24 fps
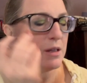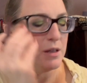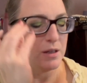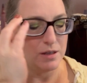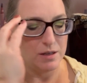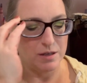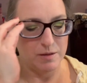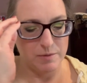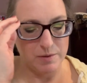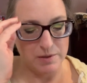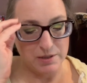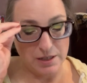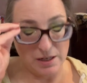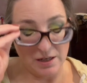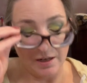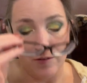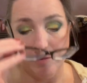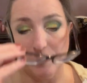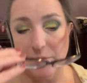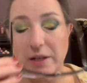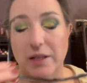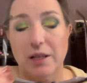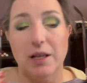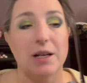I'm gonna take off
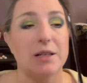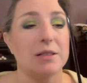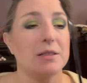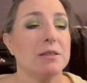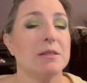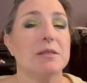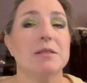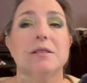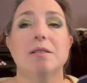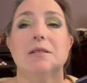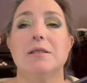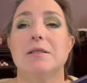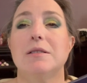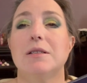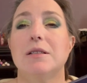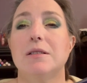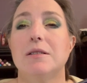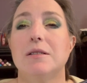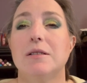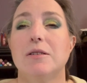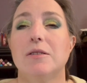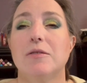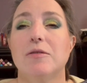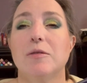my glasses because it's
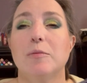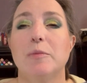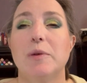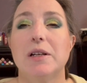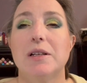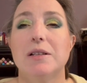easier for me